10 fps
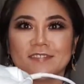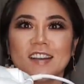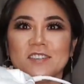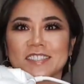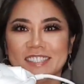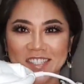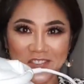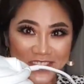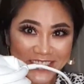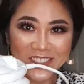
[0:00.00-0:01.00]
Wow, this is
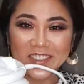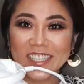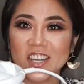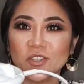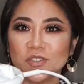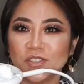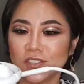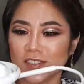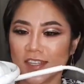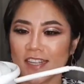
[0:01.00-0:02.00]
really cool.
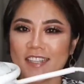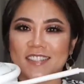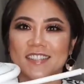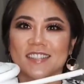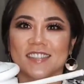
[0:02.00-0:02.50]
Look at this.